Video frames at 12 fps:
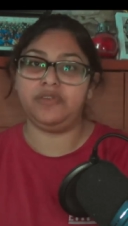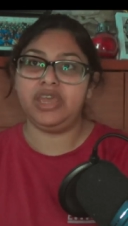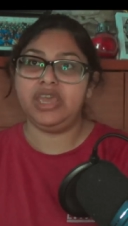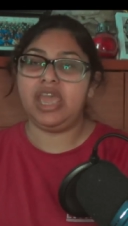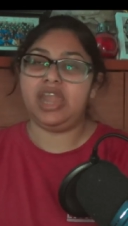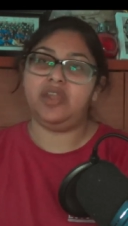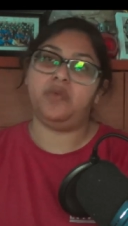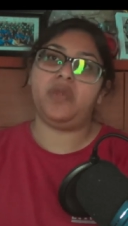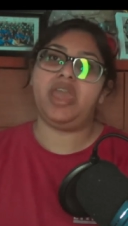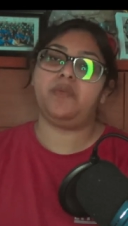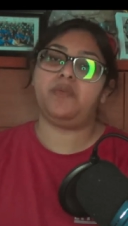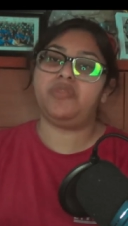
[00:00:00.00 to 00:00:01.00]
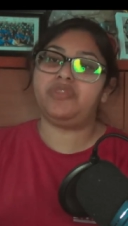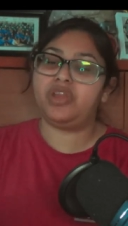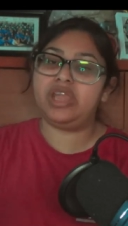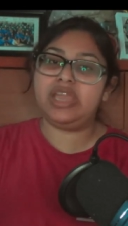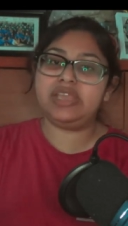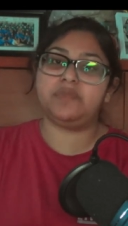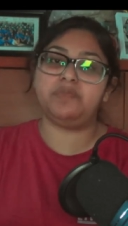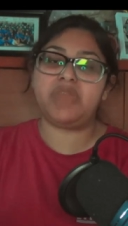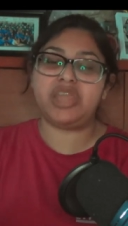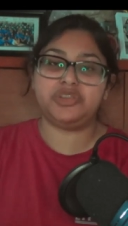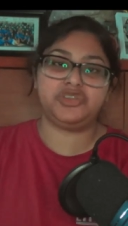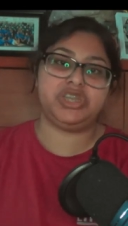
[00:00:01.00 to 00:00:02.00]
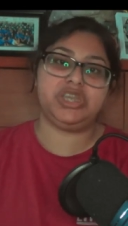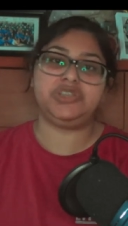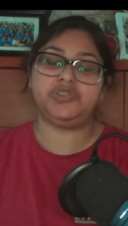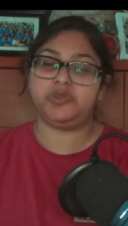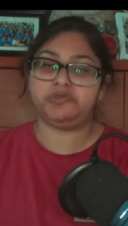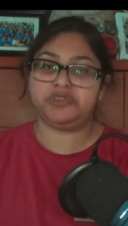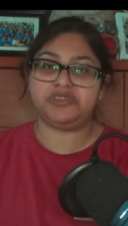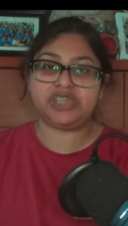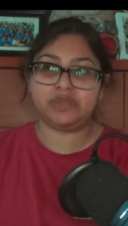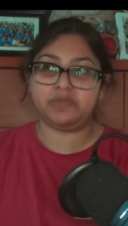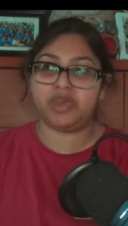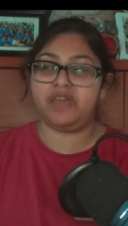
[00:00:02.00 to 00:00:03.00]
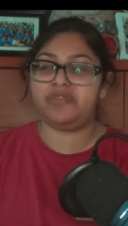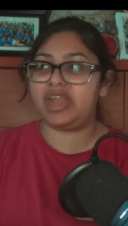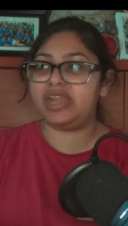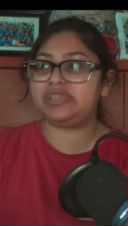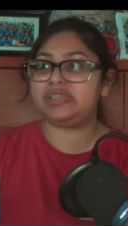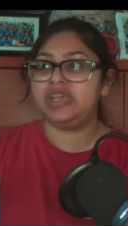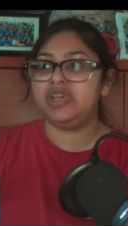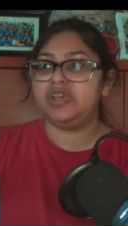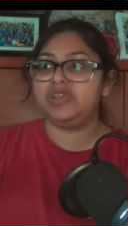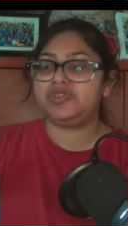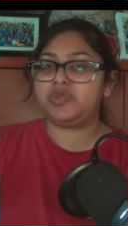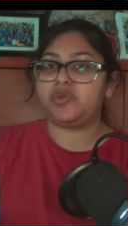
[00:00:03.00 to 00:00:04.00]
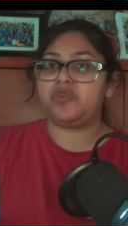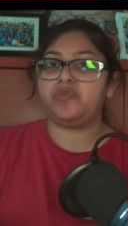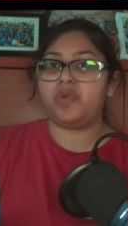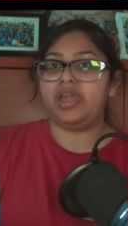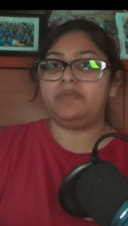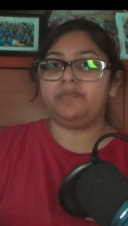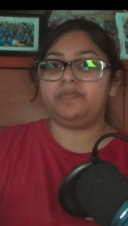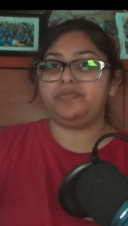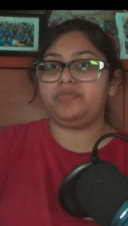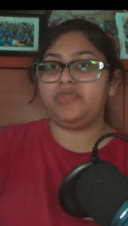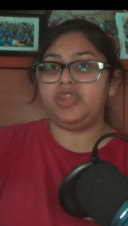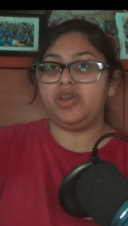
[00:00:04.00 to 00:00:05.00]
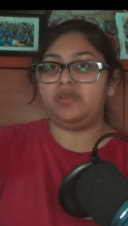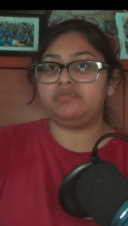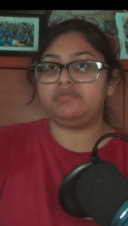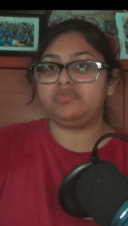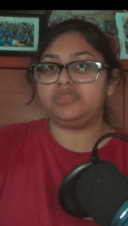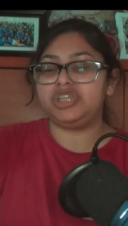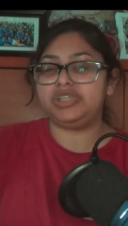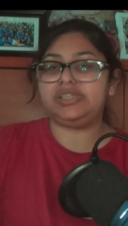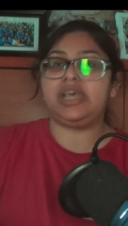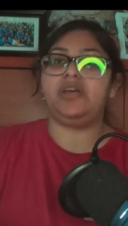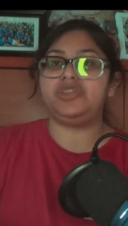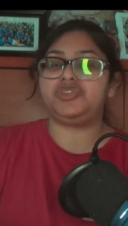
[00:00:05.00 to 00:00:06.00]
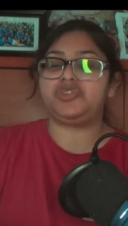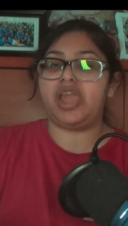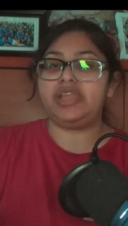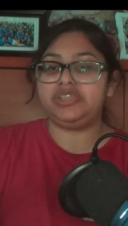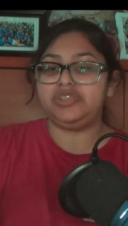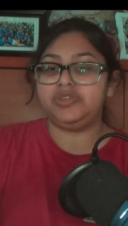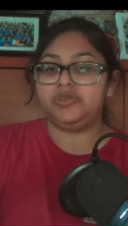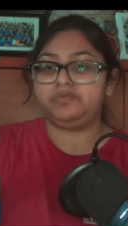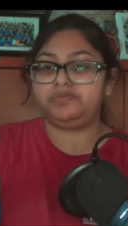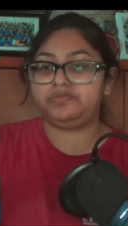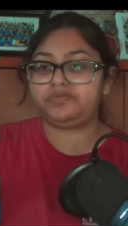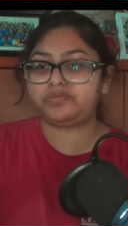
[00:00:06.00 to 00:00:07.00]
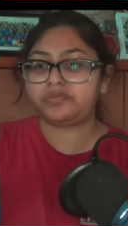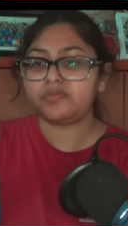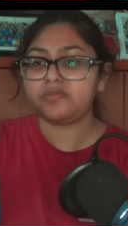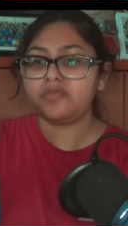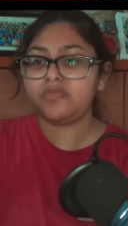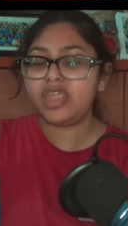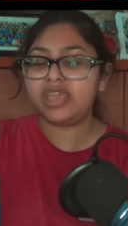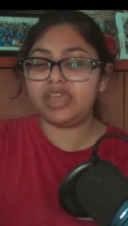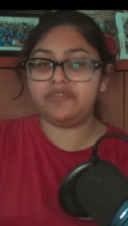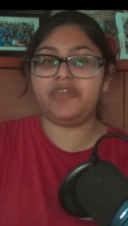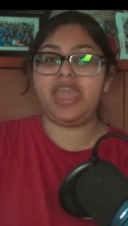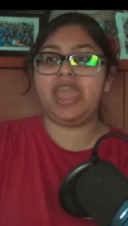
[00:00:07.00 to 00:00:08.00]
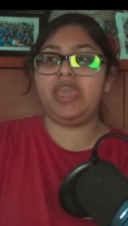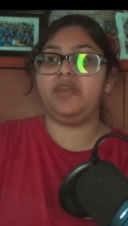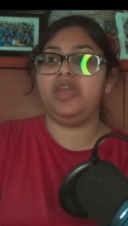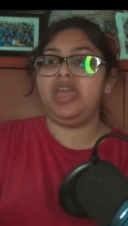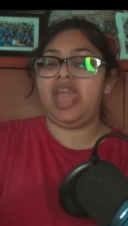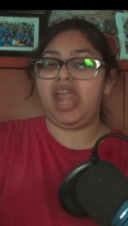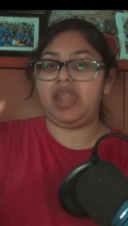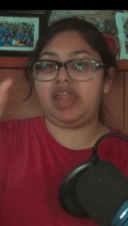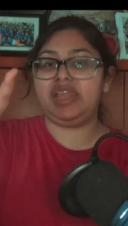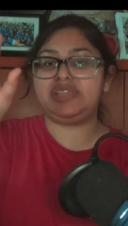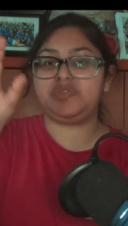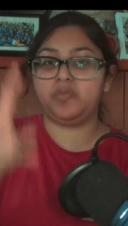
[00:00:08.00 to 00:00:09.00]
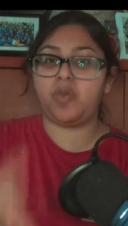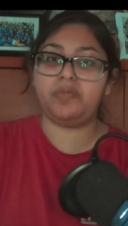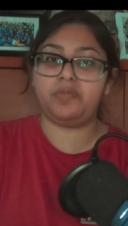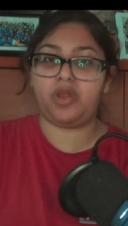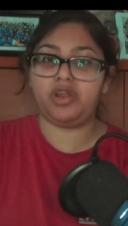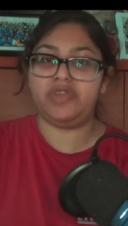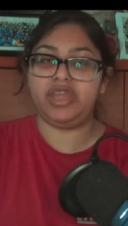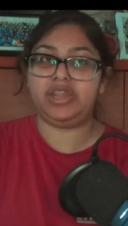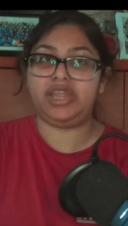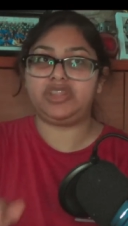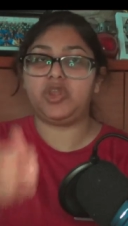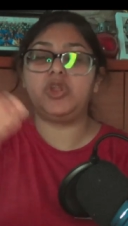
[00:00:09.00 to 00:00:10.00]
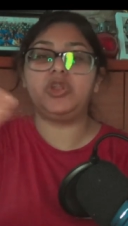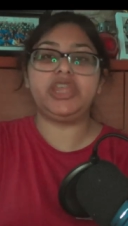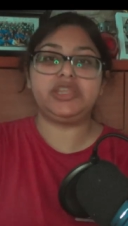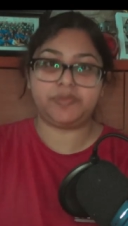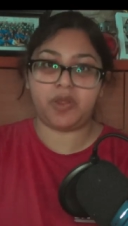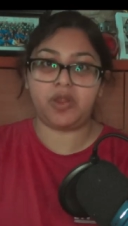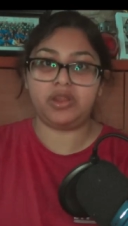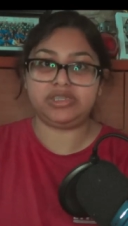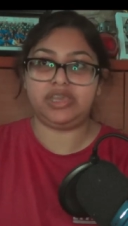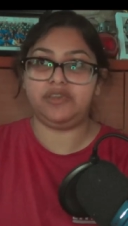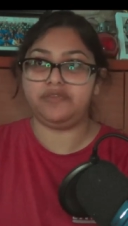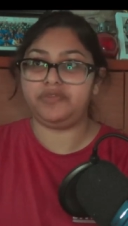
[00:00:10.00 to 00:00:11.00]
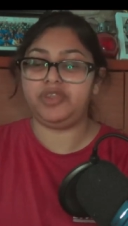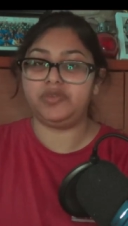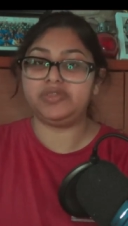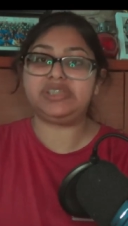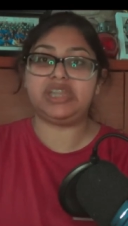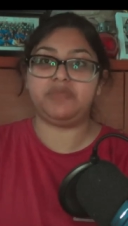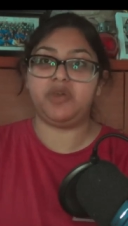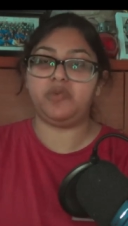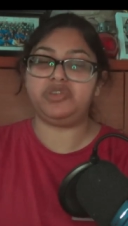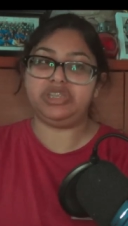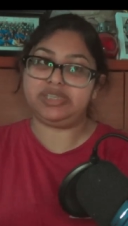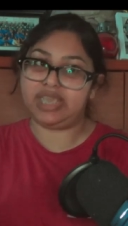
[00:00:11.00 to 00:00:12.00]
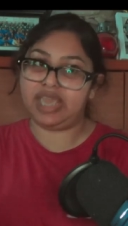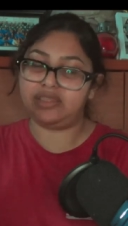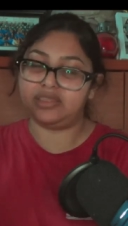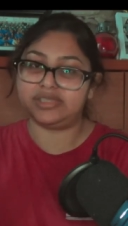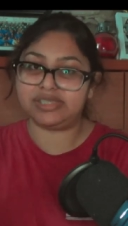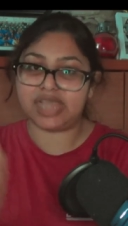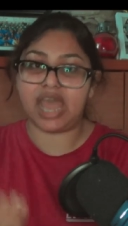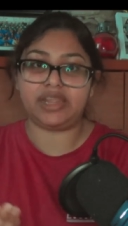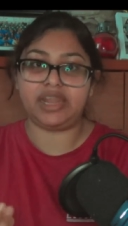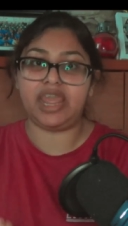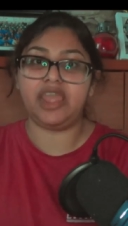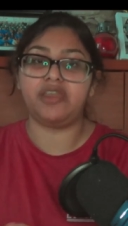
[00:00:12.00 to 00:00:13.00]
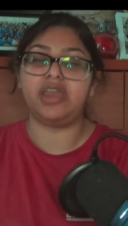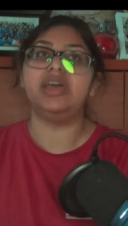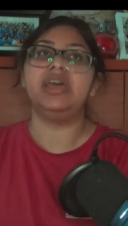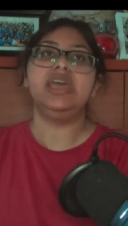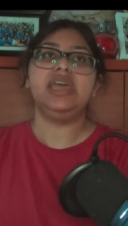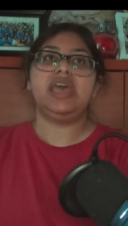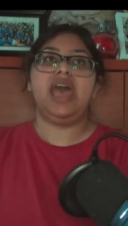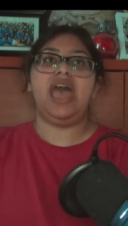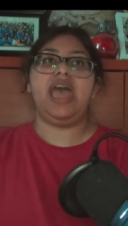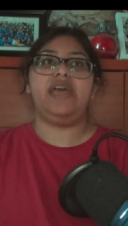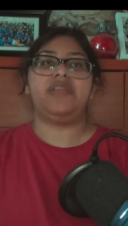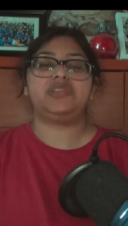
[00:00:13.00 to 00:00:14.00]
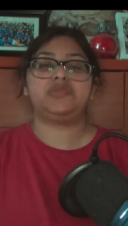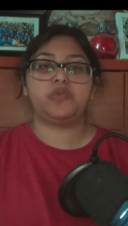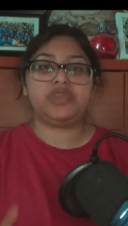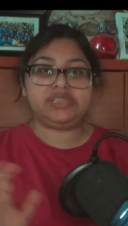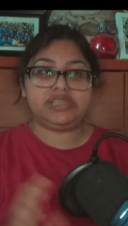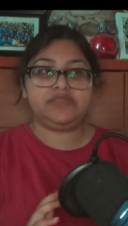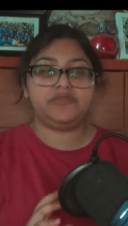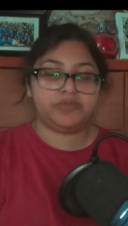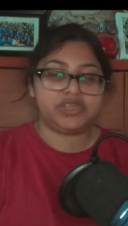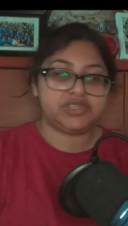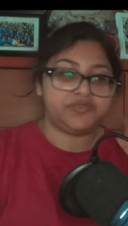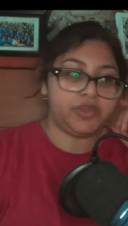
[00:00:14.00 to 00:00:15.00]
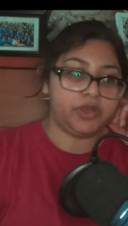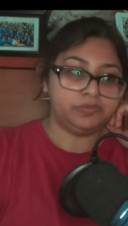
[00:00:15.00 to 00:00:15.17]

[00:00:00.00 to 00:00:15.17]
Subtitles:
in a way when there is a major change in terms of cinema. And that is sort of what, you know, Chazelle is trying to convey, and at least one part of it, like the earliest parts of, you know, cinema, which is again the silent era, and that's what we see from this film.